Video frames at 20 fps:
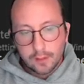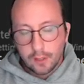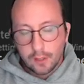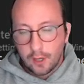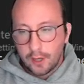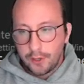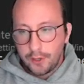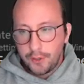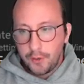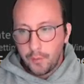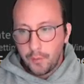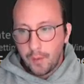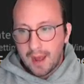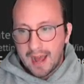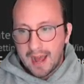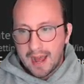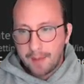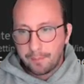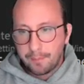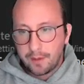a new
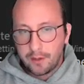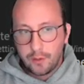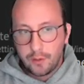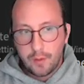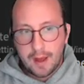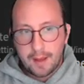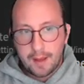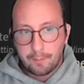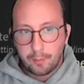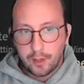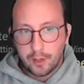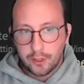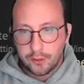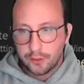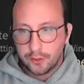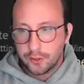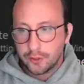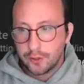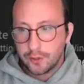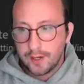app, a new app
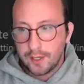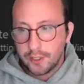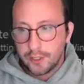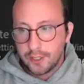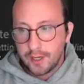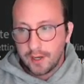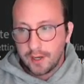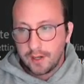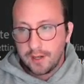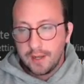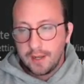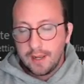registration,